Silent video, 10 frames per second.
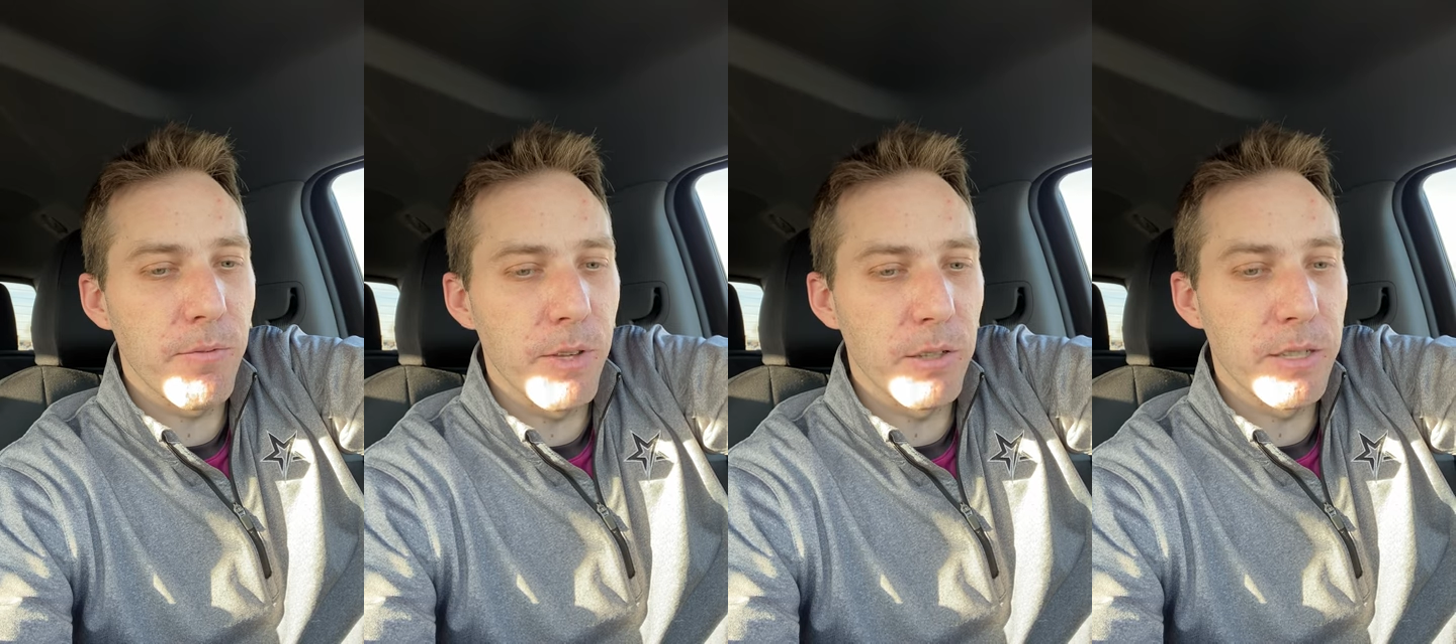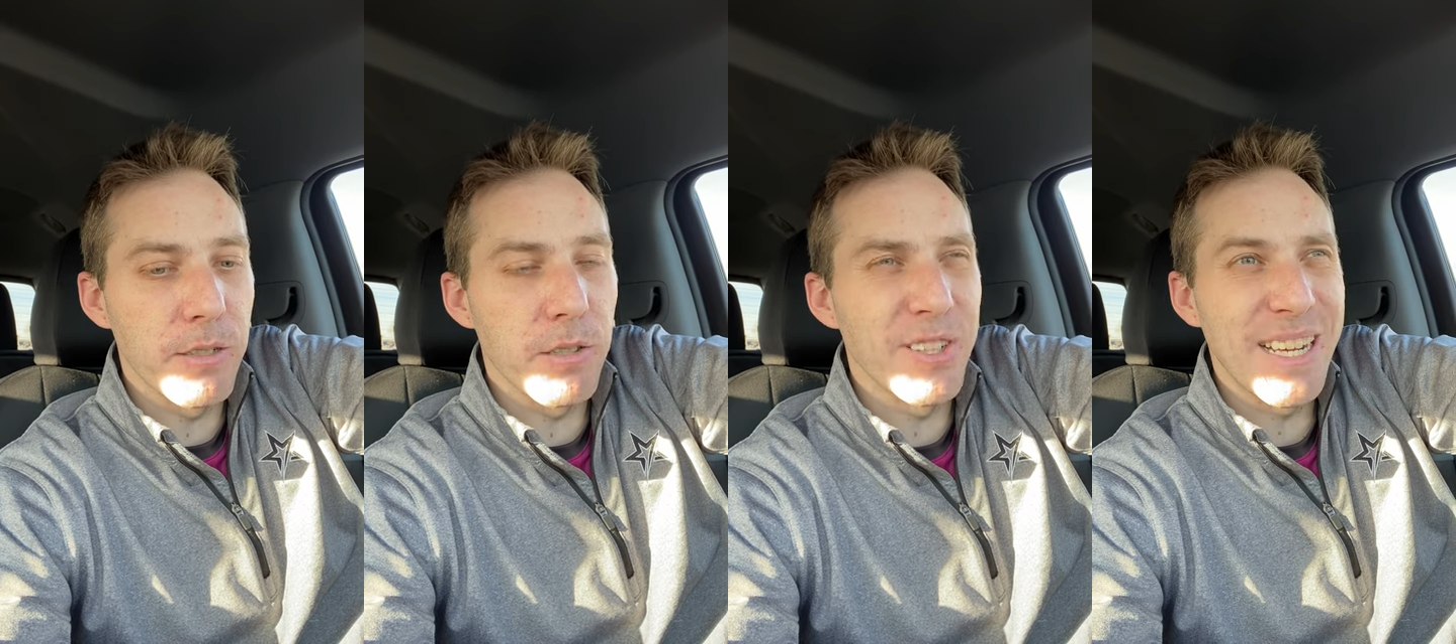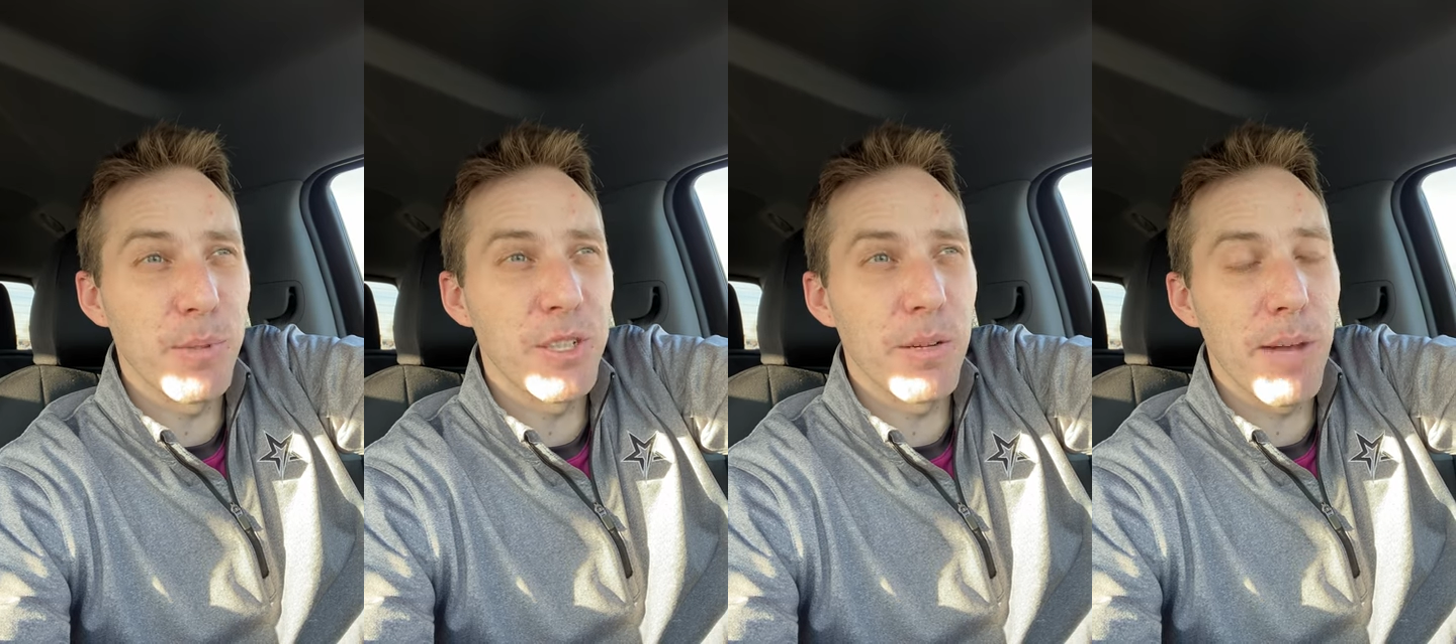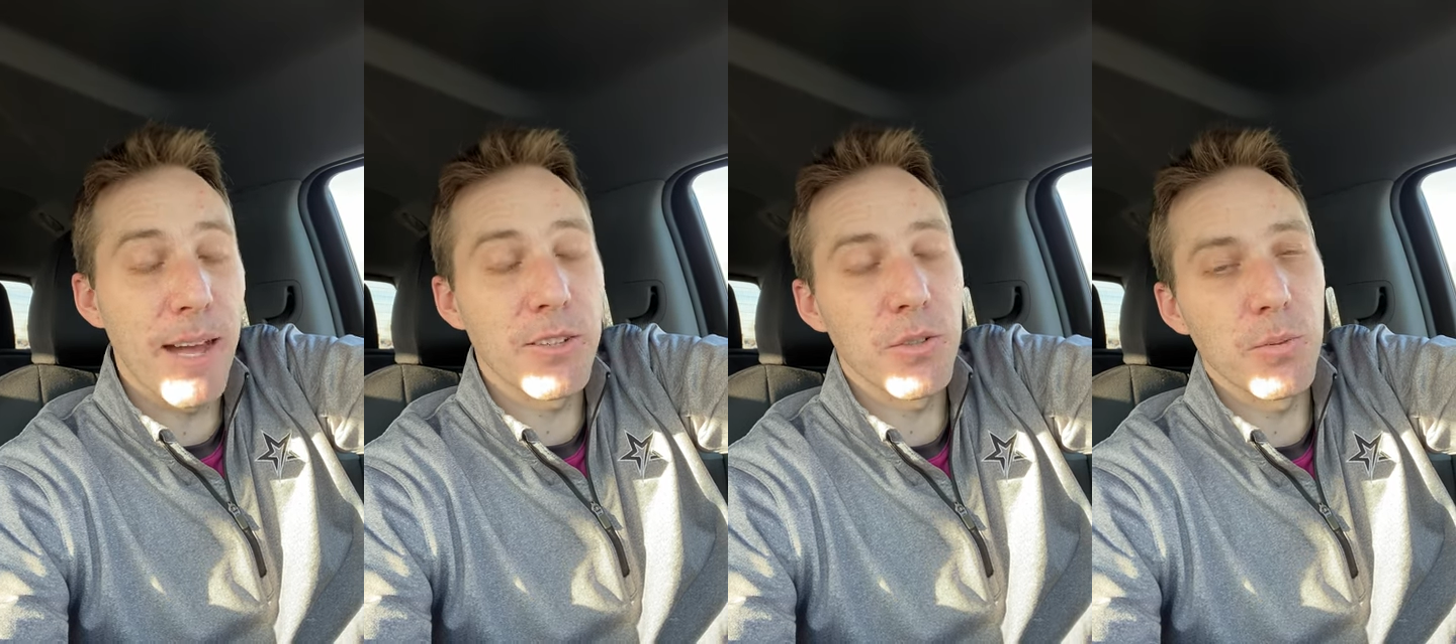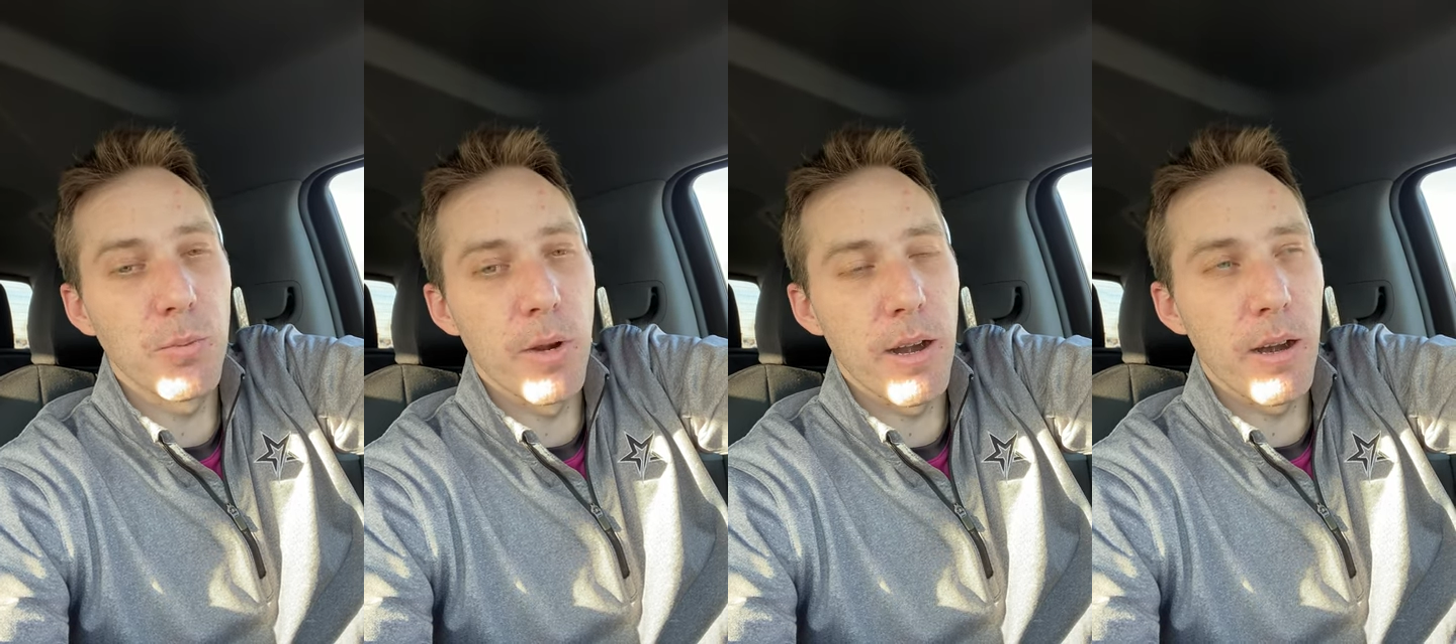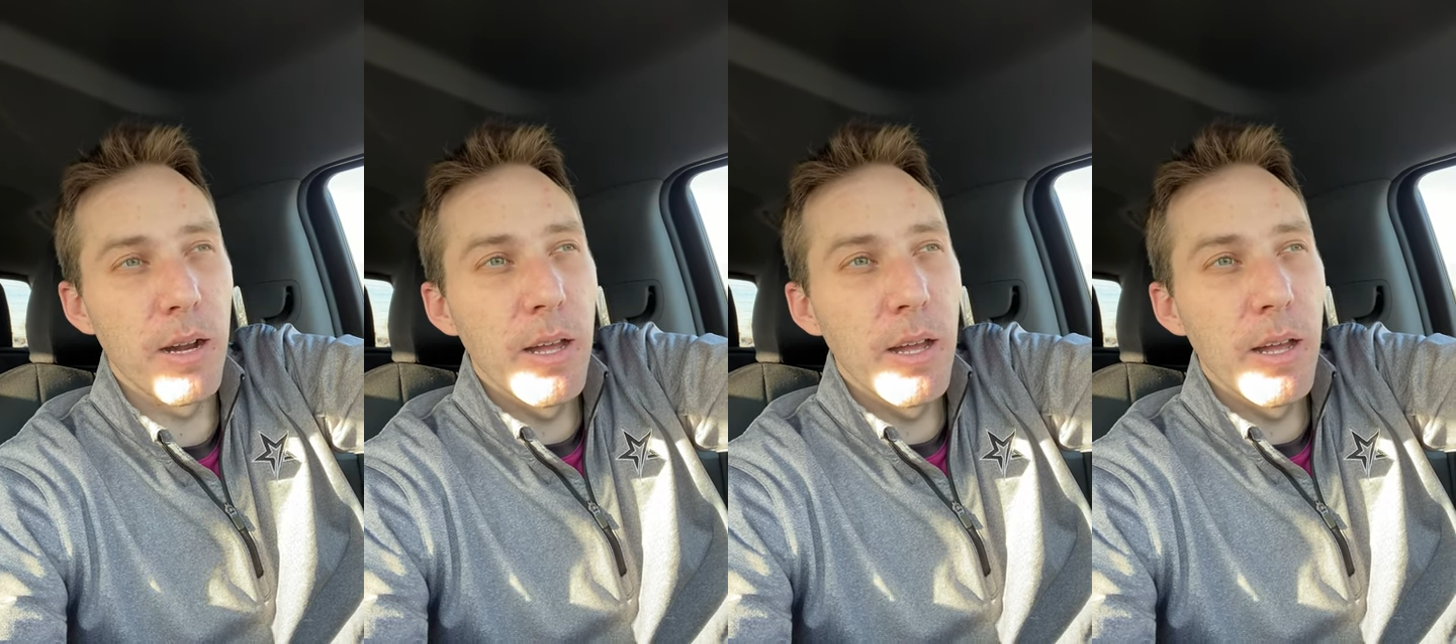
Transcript: field into the championship match, where